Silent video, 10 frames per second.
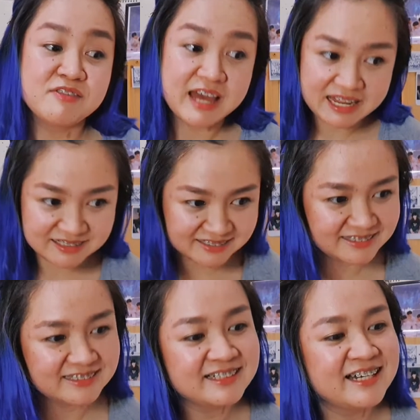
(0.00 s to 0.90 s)

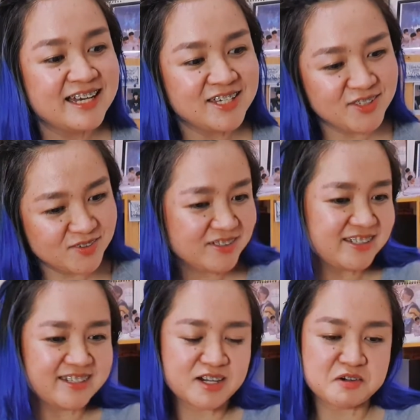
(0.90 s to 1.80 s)
then
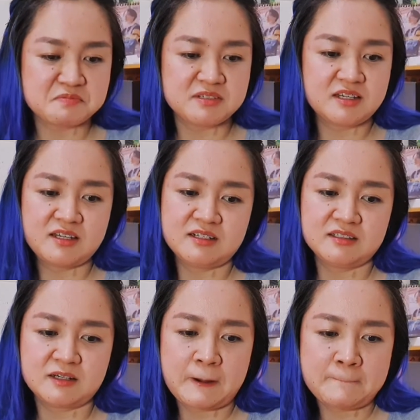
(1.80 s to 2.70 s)
Yoongi comes
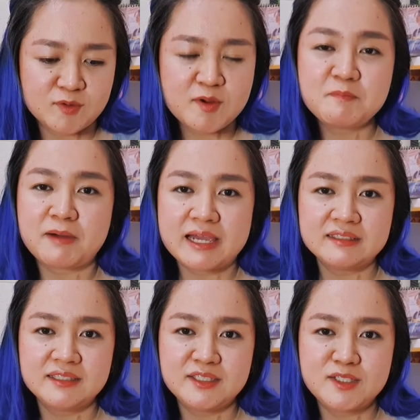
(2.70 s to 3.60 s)
in
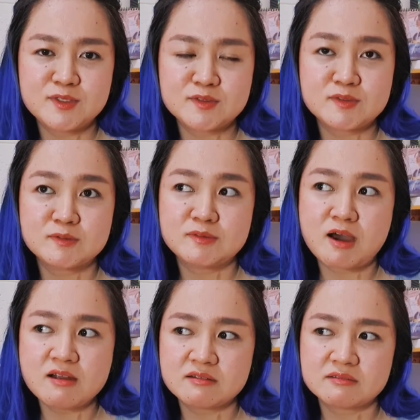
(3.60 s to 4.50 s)
reminding you to
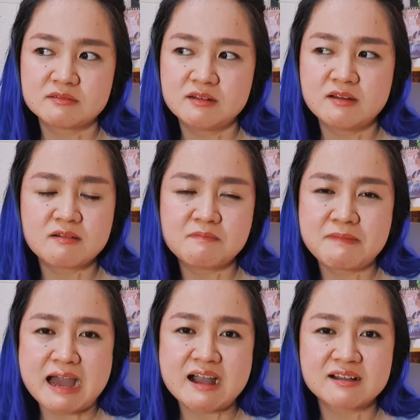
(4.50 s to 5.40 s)
not look
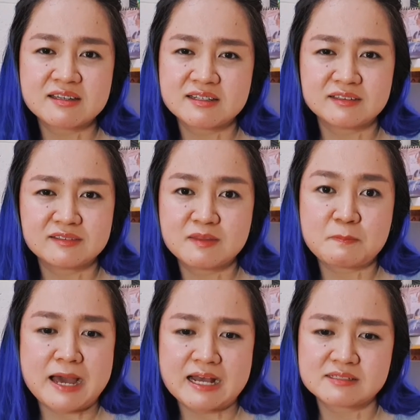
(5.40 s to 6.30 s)
back into the
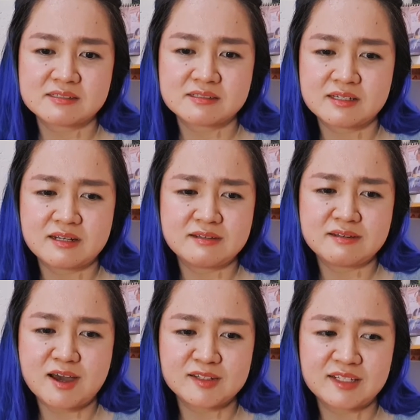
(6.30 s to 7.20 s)
past and
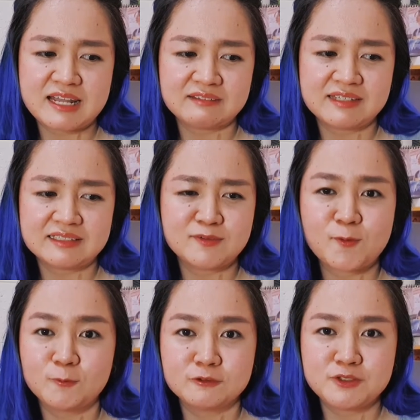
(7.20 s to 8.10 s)
not let that
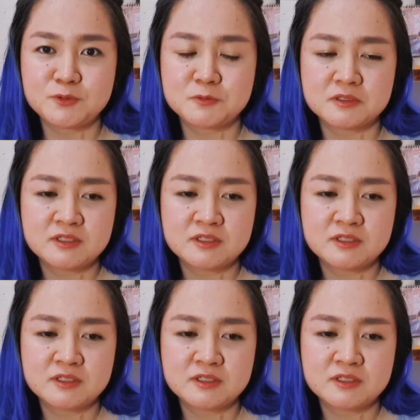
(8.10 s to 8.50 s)
hold you,